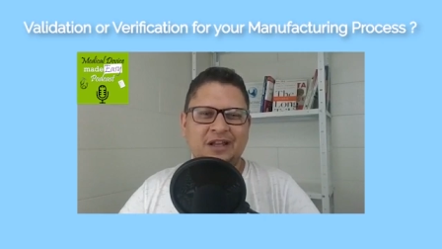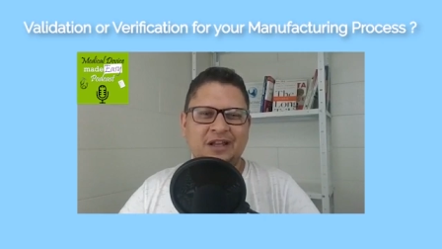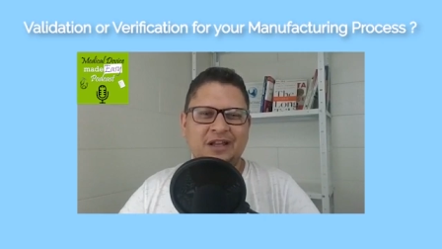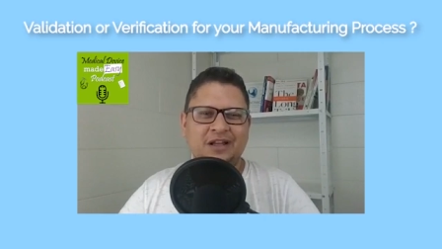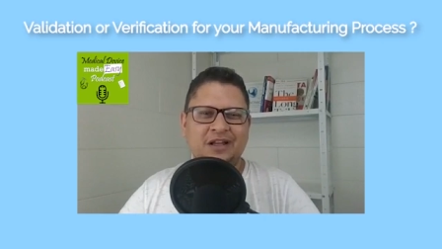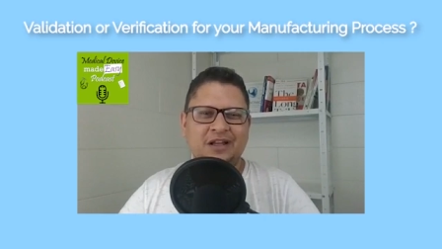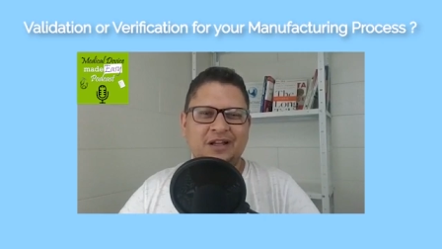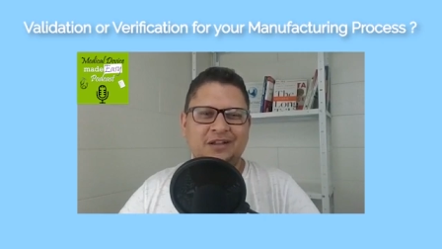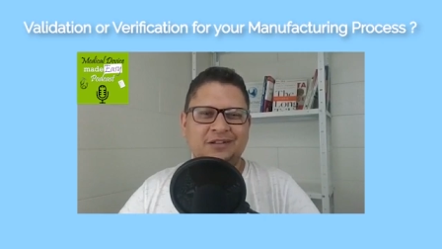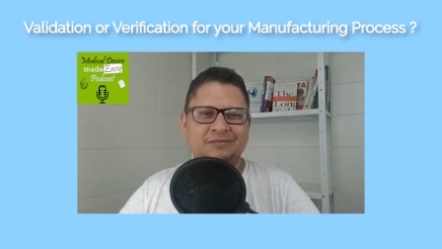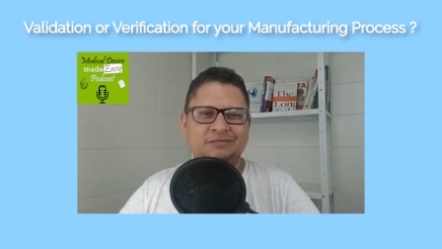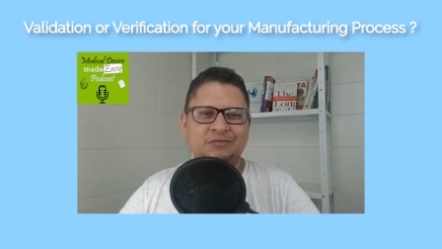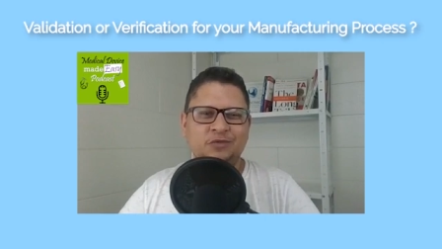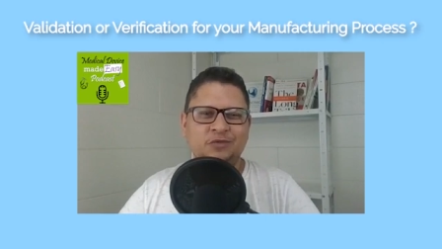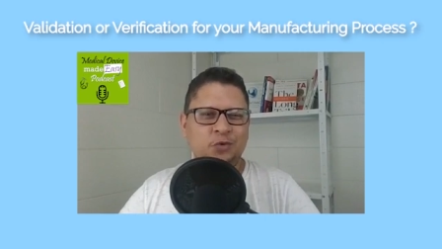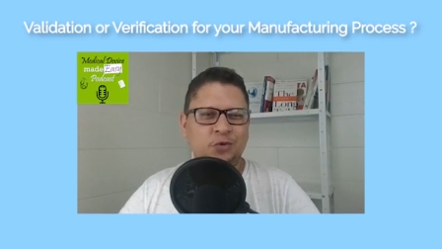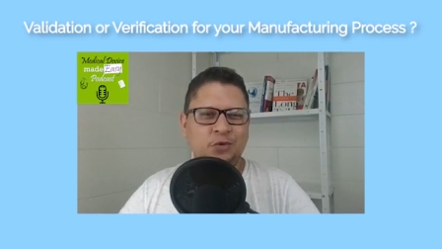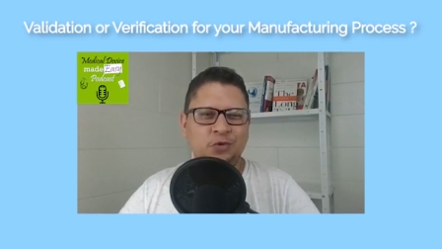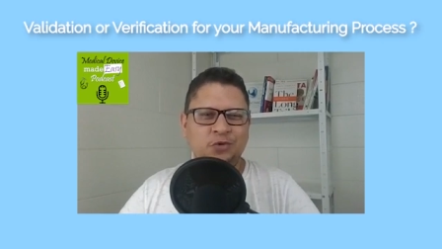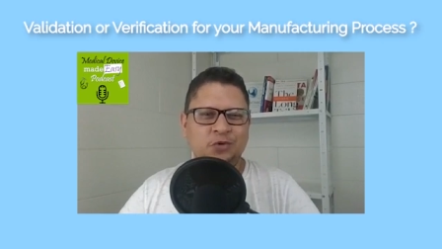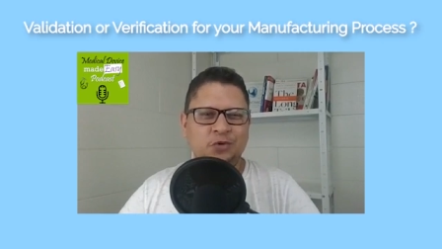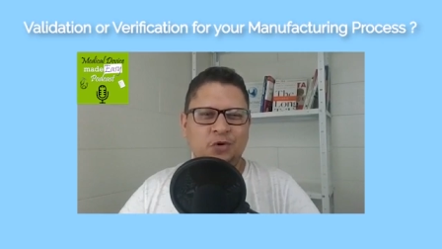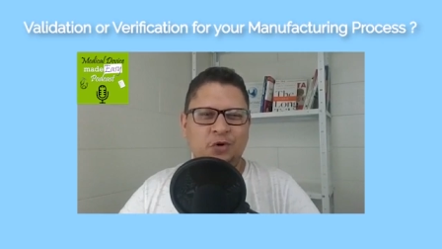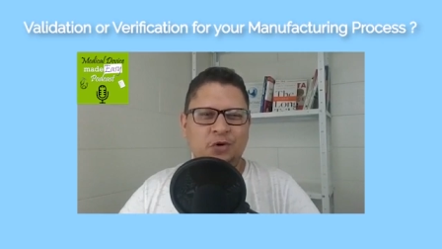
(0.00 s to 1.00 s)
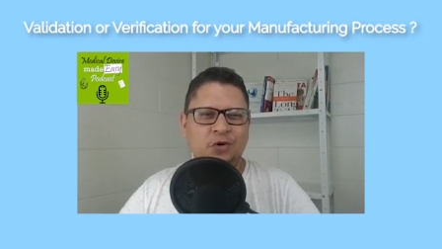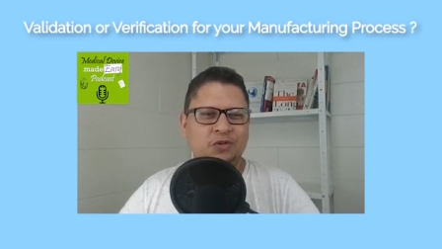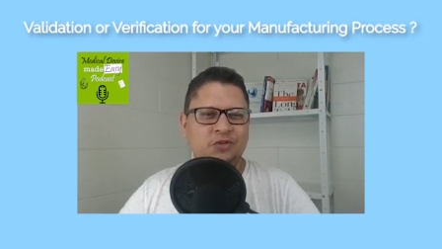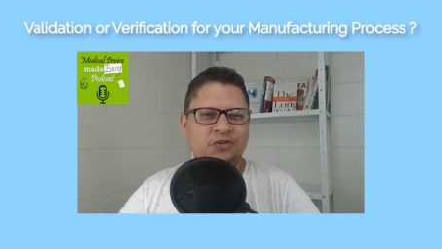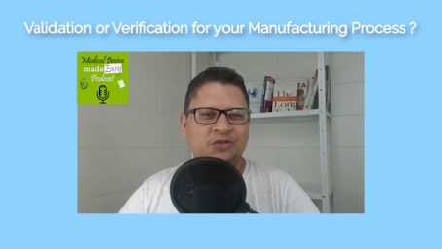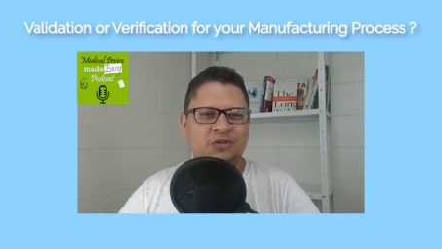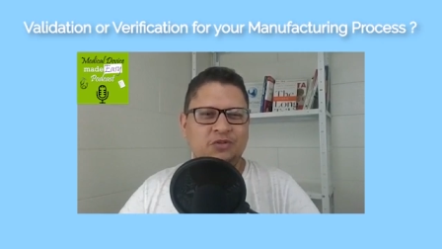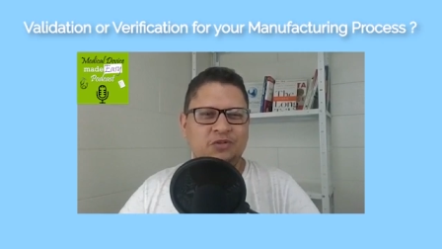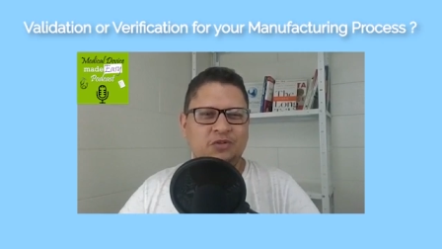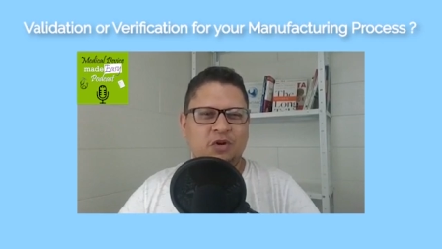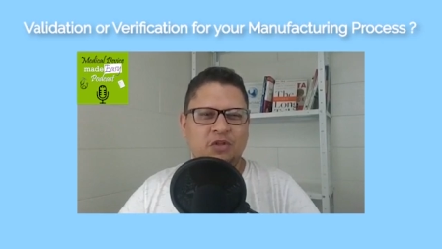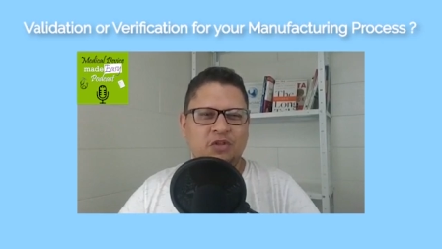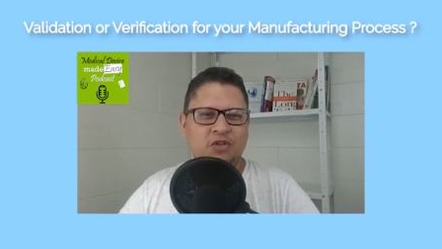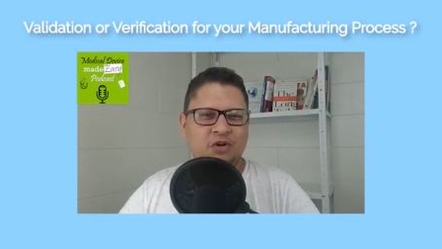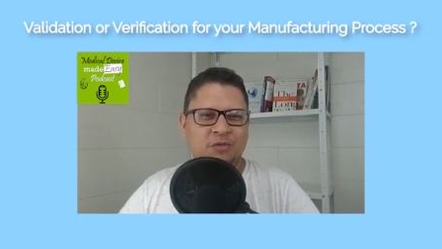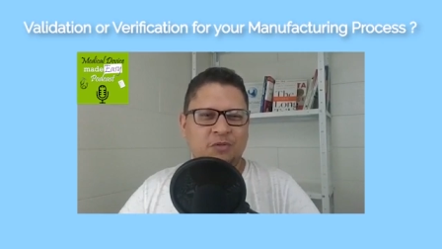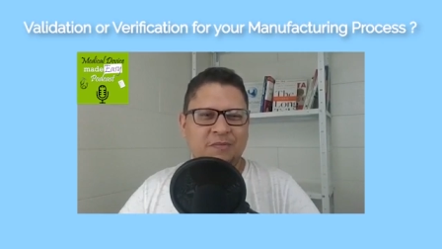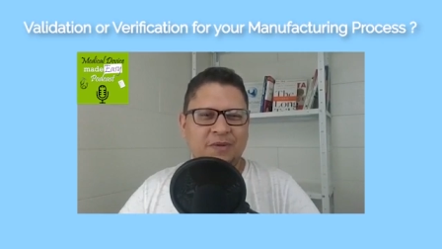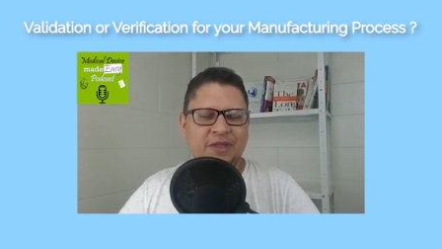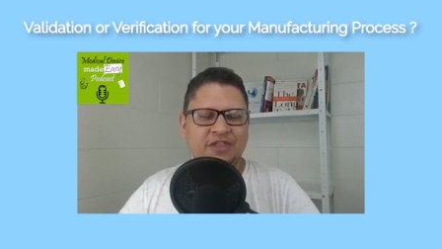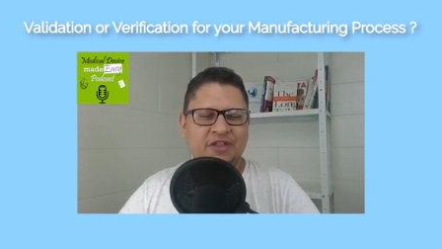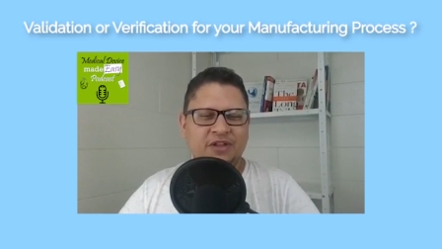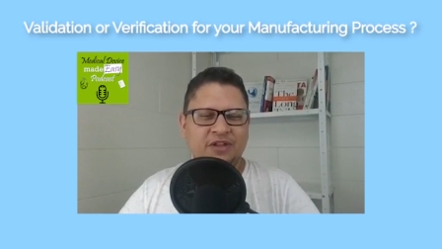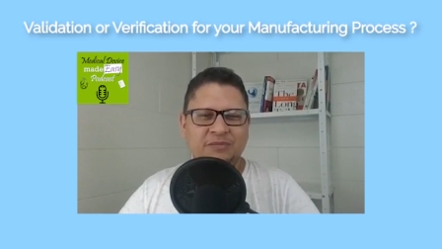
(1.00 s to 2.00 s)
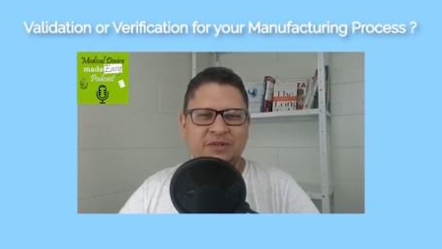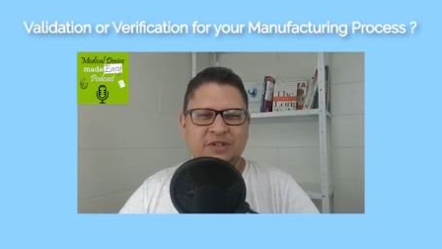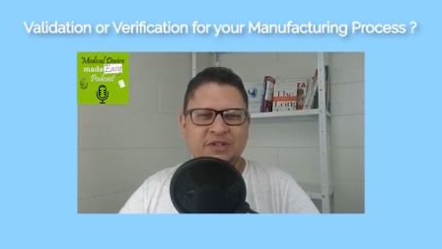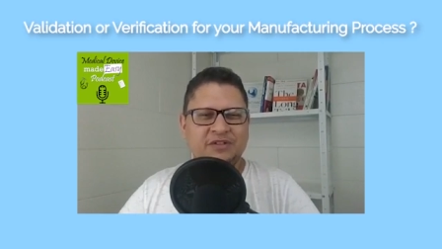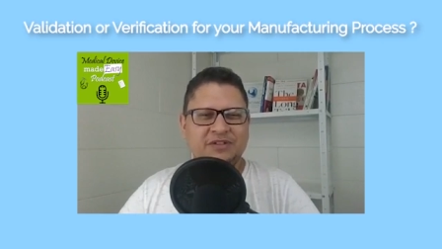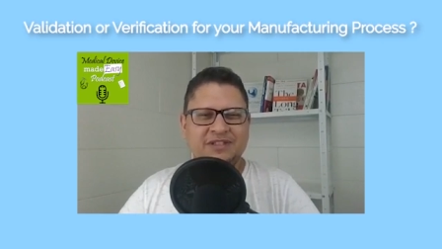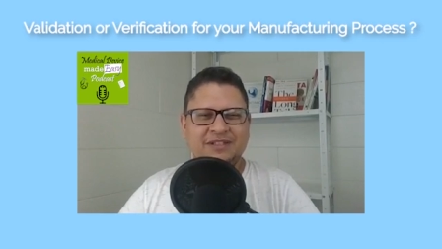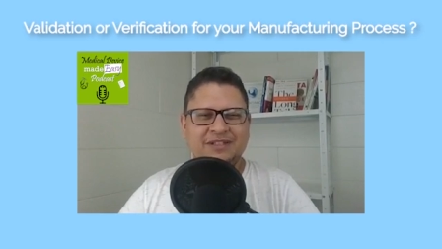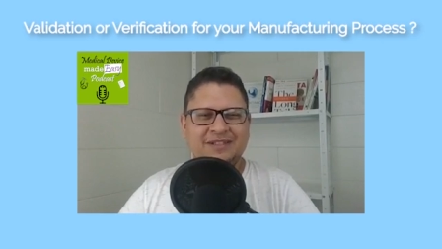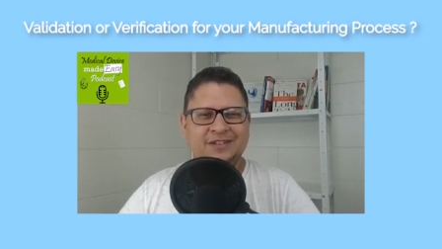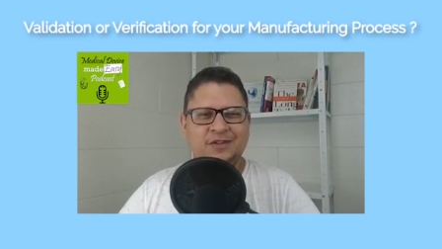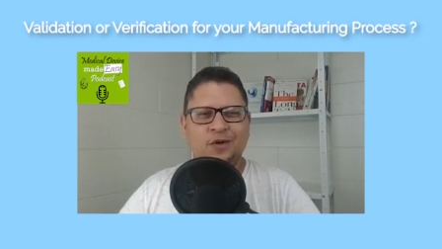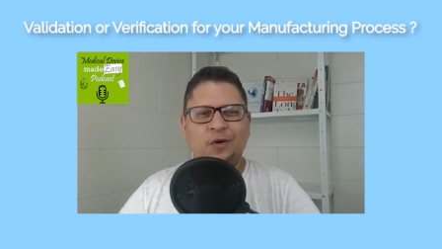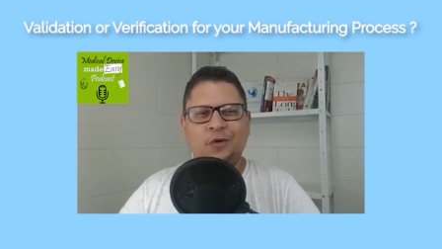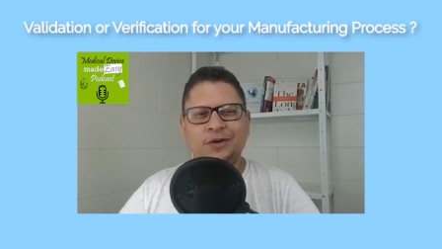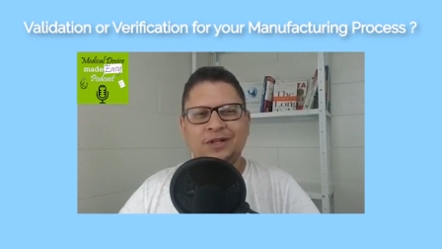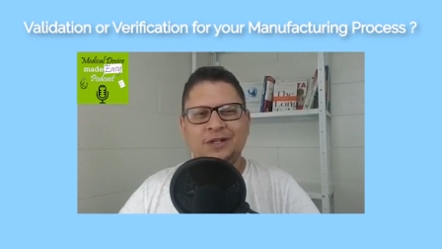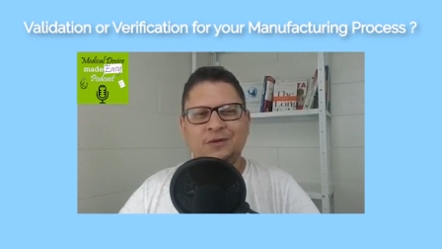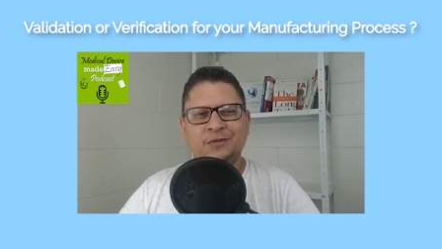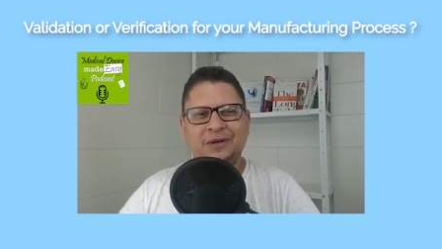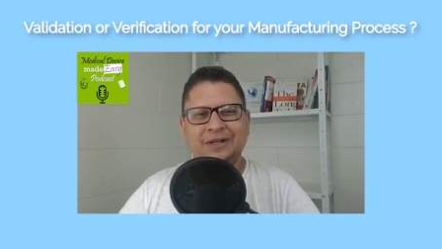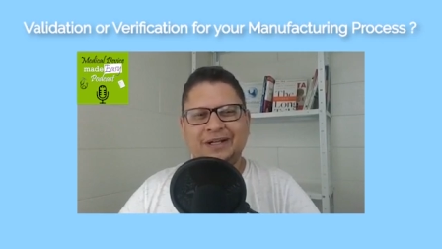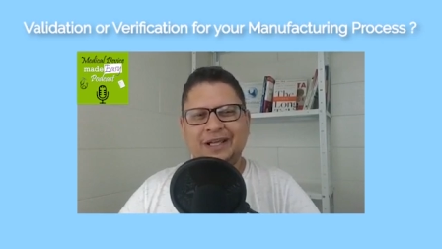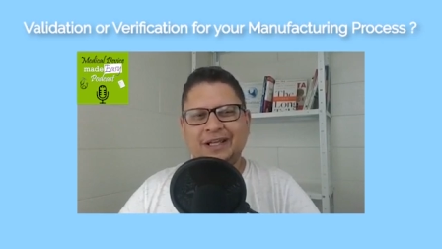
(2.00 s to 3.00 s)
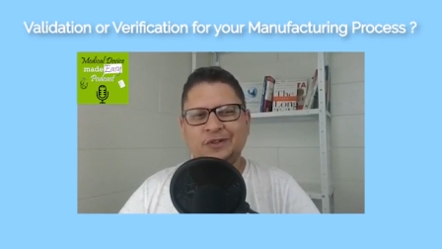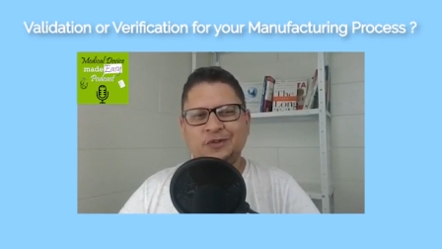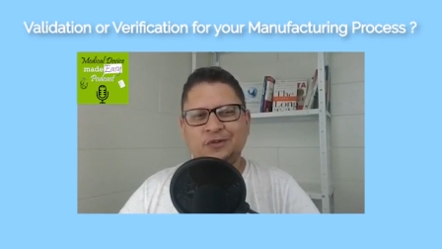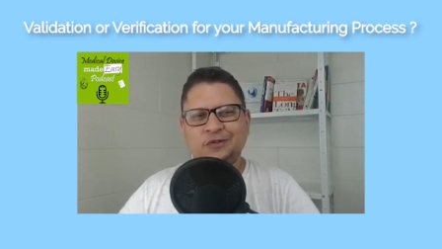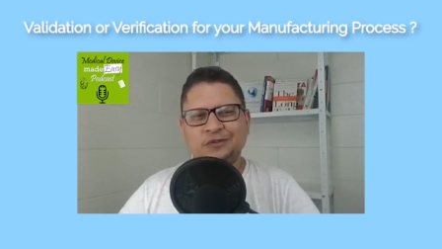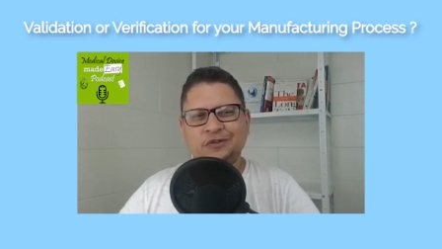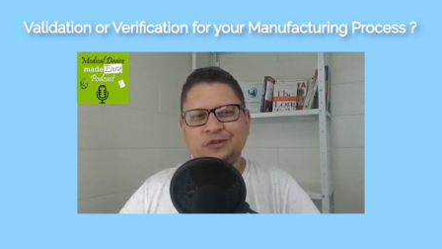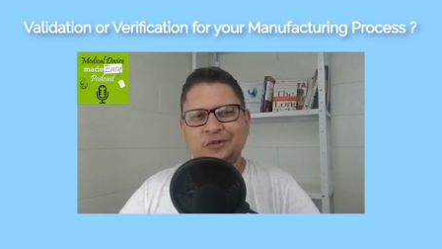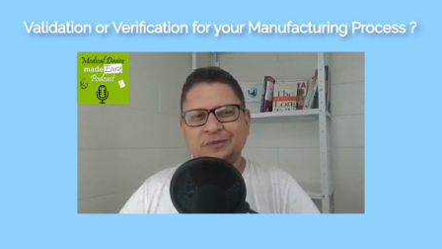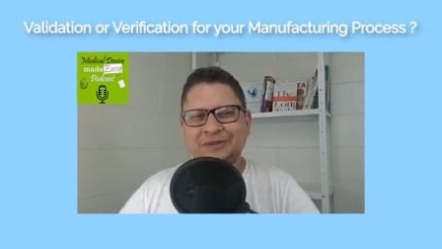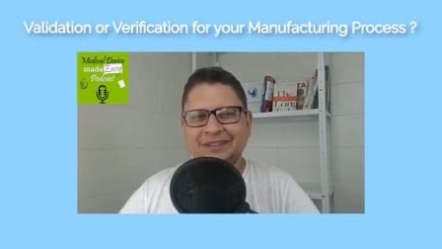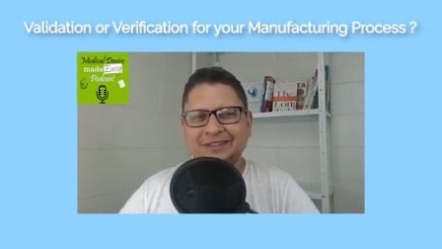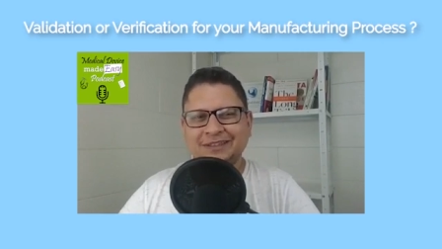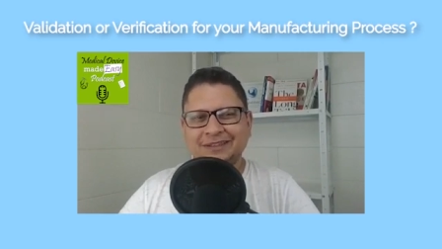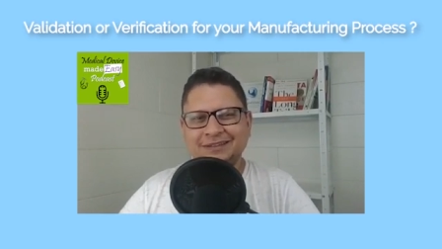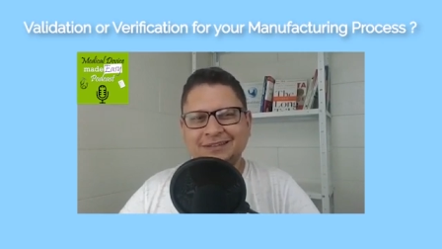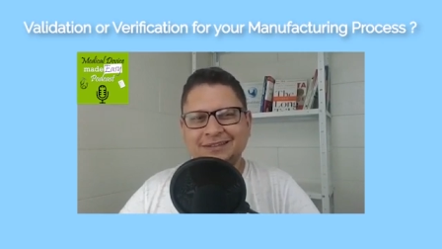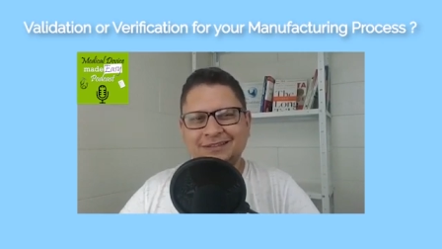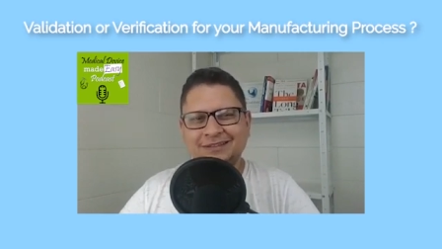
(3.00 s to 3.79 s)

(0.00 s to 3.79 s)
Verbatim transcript: Um, do you know another method? Because this is the only one I know for me.